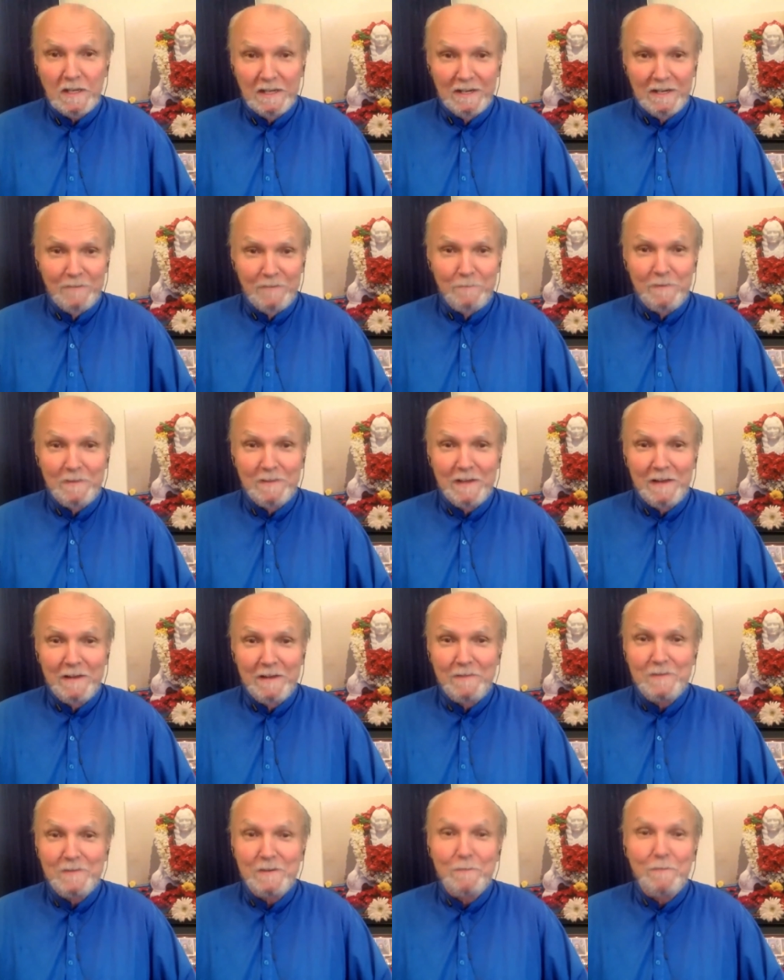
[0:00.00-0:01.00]
Now,
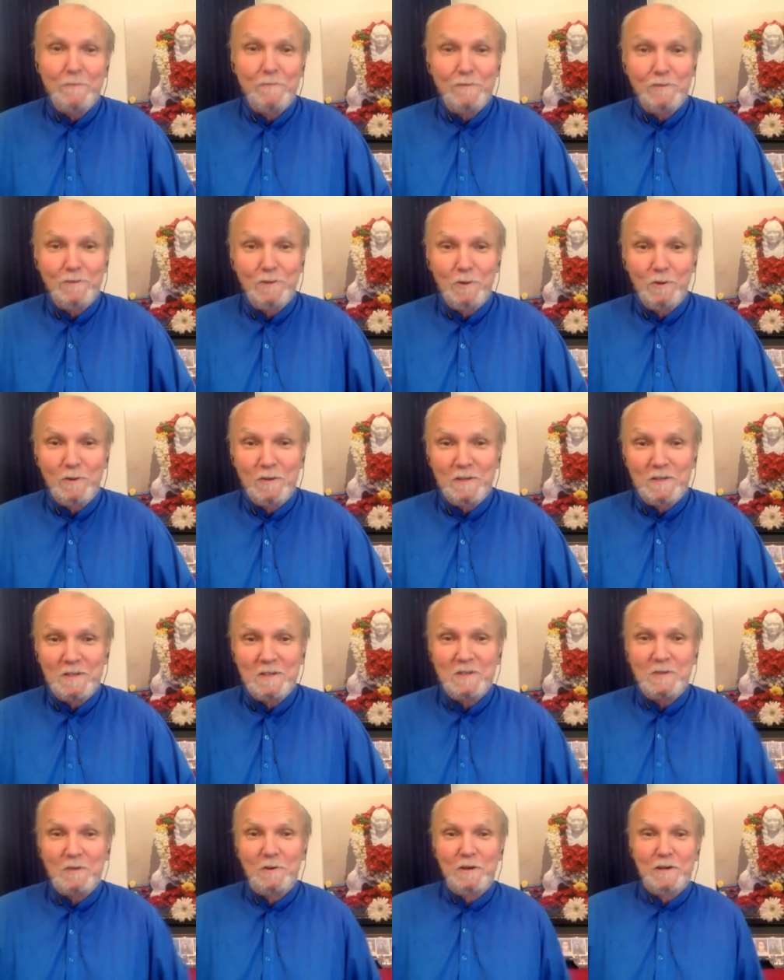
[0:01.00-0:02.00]
some of you know this
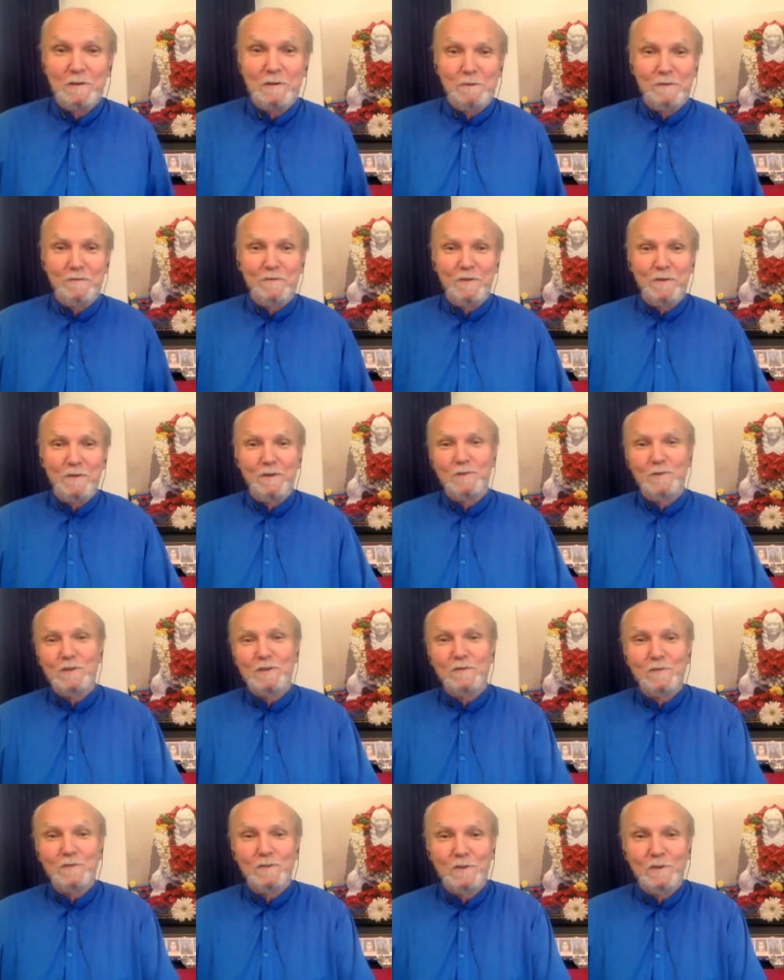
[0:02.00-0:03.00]
story, but for those
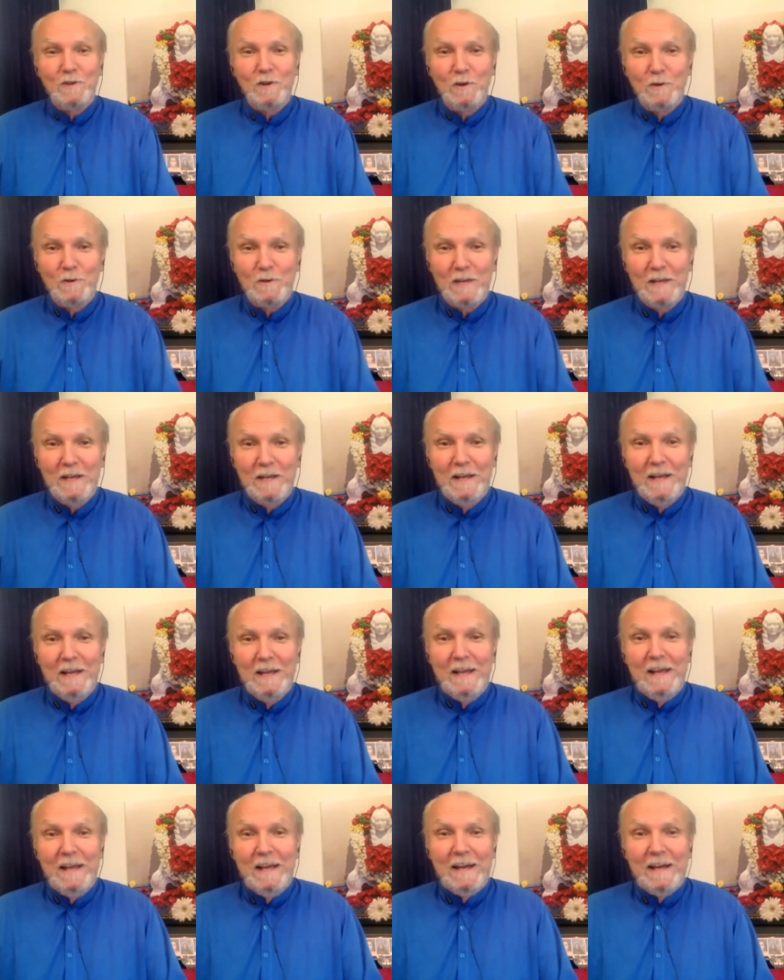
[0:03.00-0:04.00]
of you who don't,
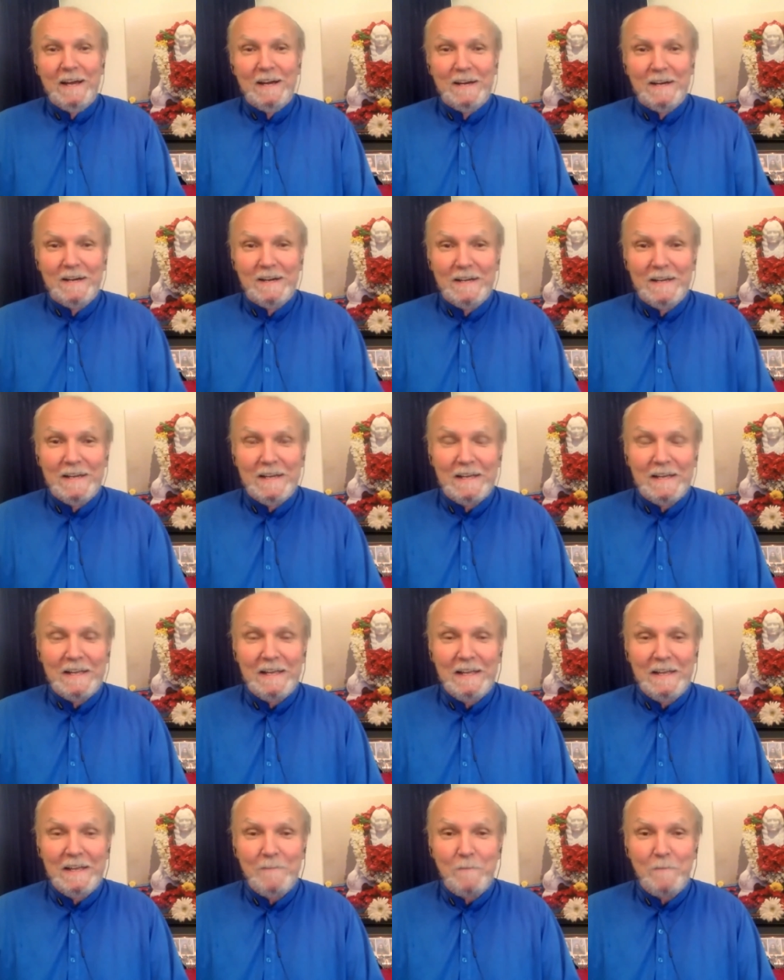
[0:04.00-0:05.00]
uh, he,
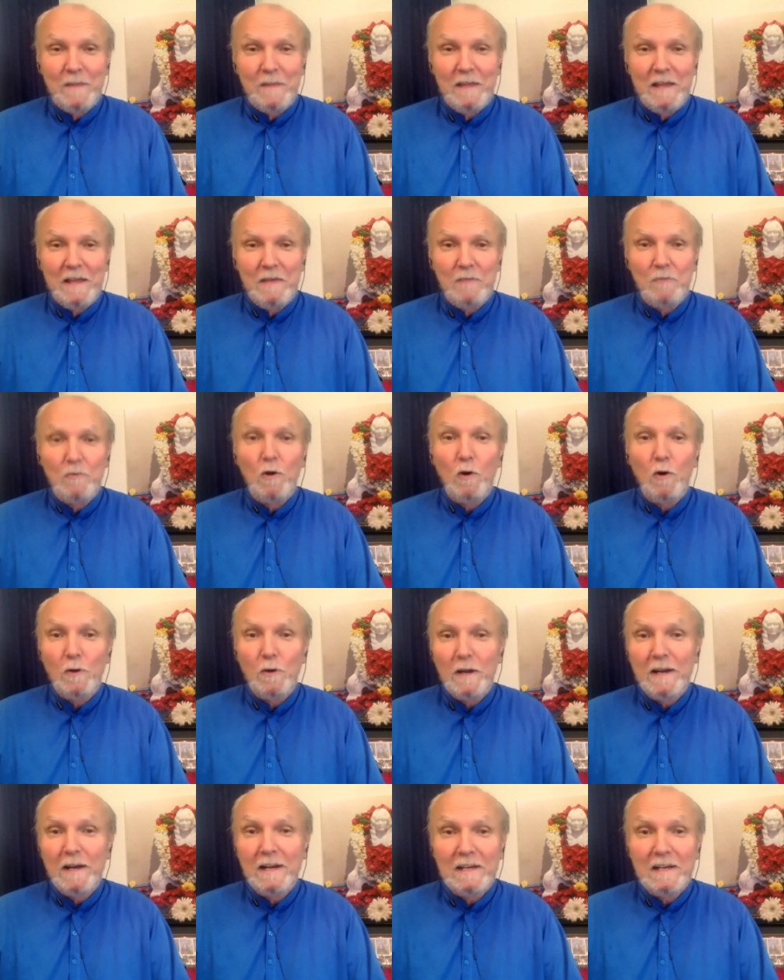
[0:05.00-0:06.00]
he wrote
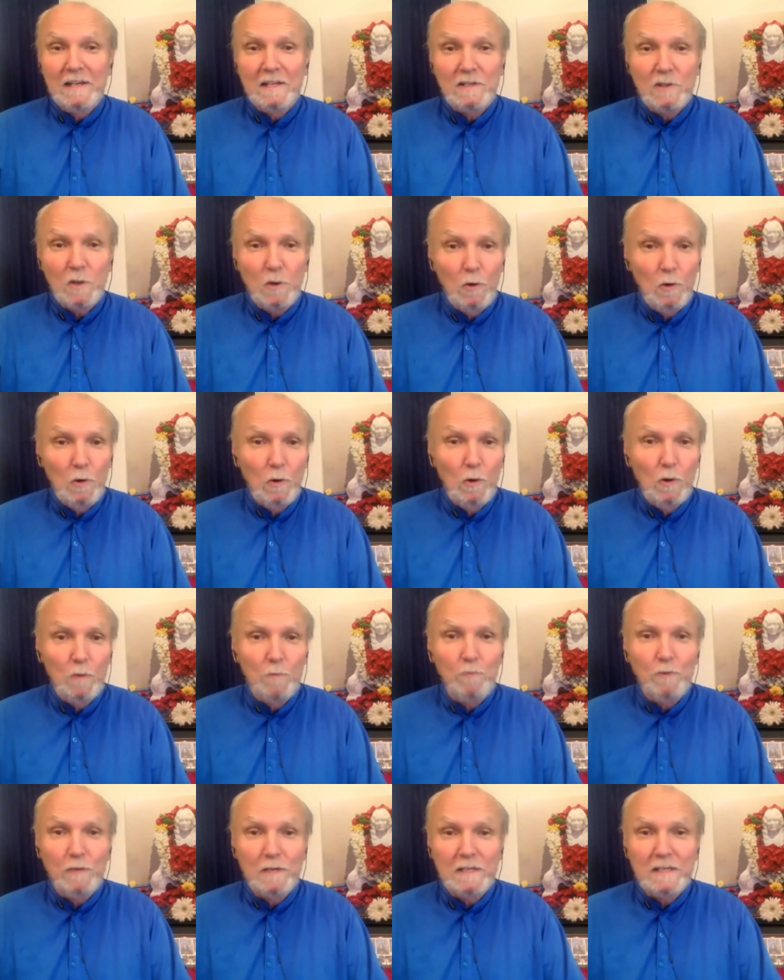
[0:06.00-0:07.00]
it in his old
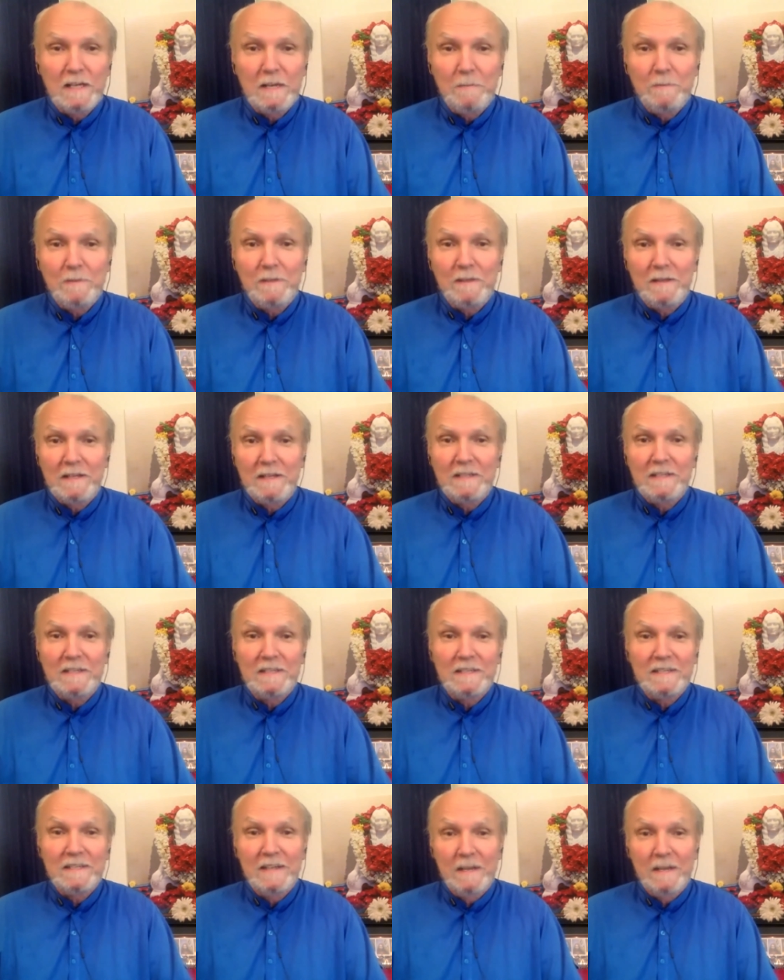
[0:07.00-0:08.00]
preceptor
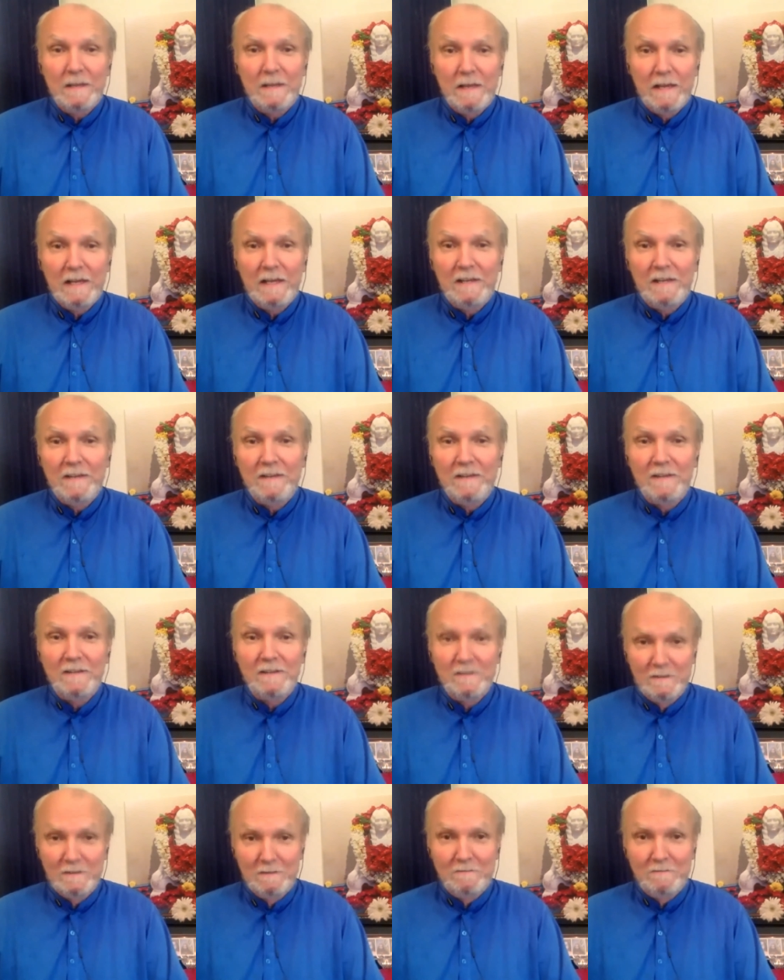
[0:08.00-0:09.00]
lessons, and I think in
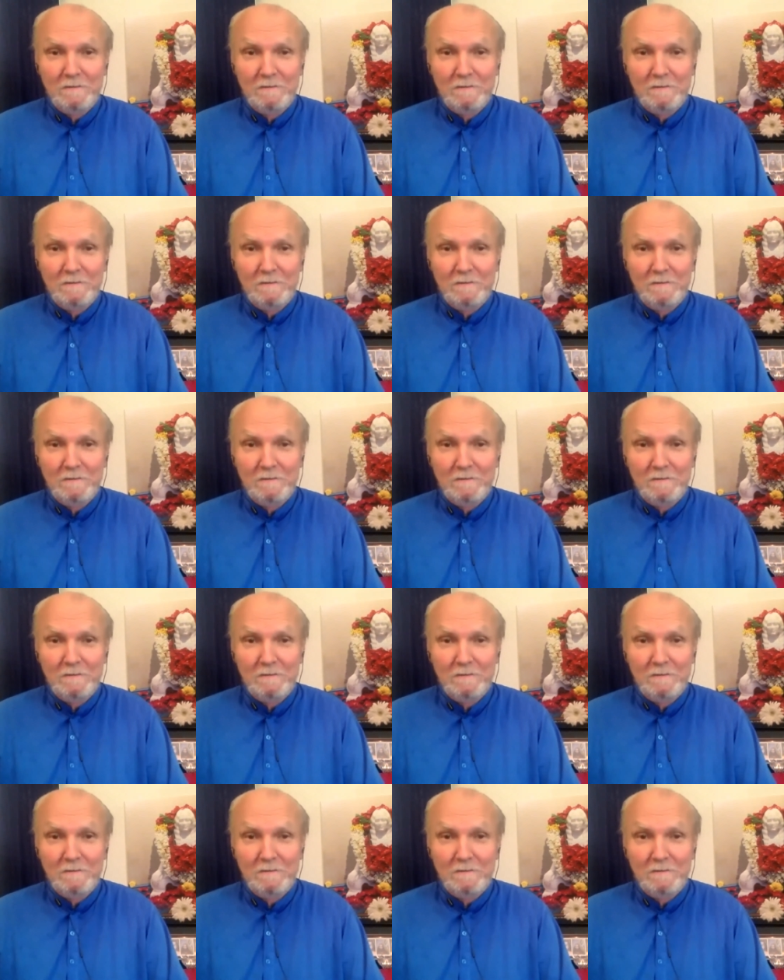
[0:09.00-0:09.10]
the